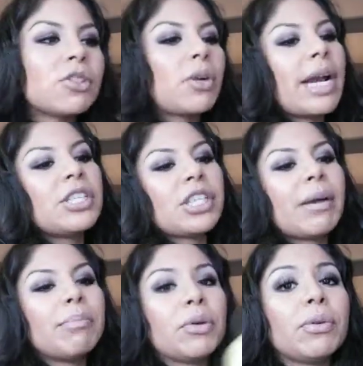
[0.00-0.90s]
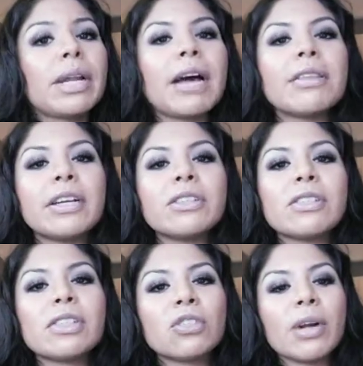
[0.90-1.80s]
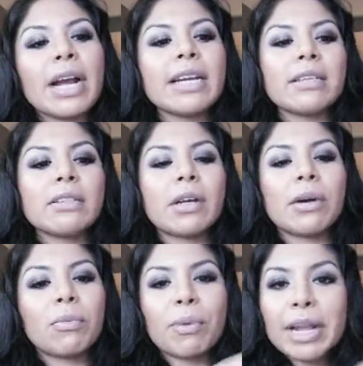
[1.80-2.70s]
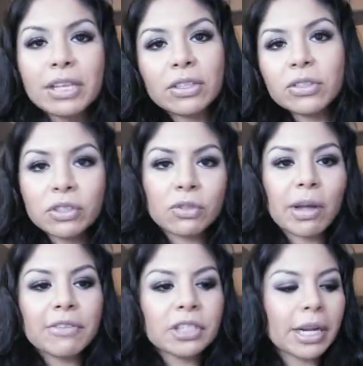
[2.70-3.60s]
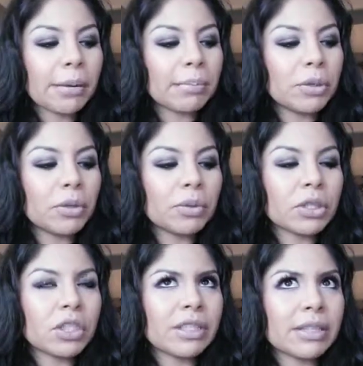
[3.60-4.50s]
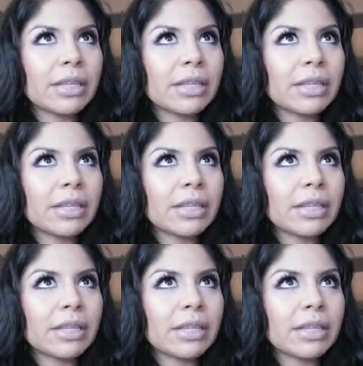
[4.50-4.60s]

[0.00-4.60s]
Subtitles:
dry shampoo. Now there's the dry regular Suave shampoo, which is